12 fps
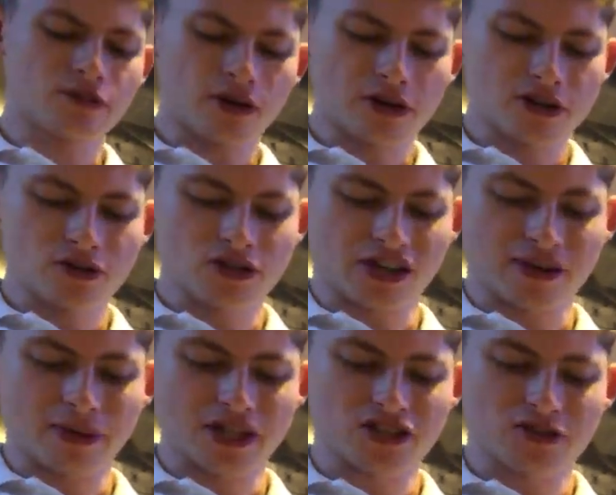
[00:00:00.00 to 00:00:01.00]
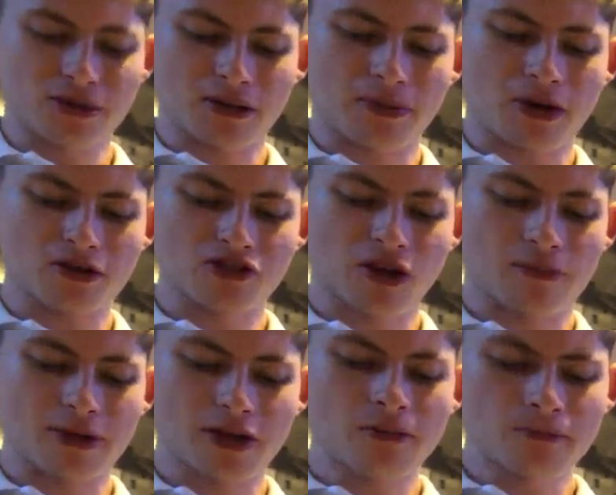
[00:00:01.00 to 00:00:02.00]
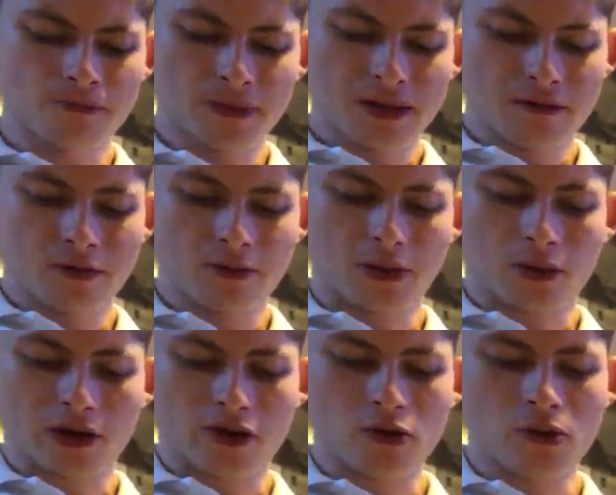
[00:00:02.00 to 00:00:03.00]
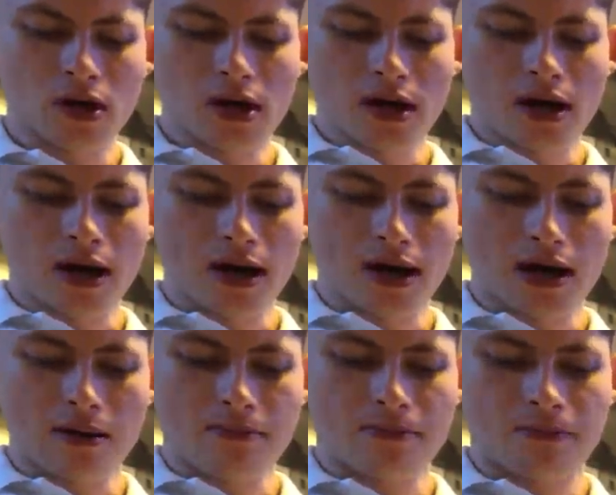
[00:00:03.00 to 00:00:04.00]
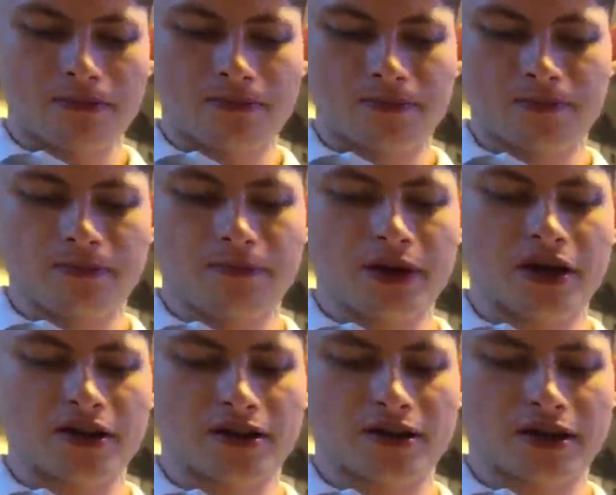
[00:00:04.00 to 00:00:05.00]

for Iron Jaws, I can imagine just being a pile of scrap metal, would be quite cool. But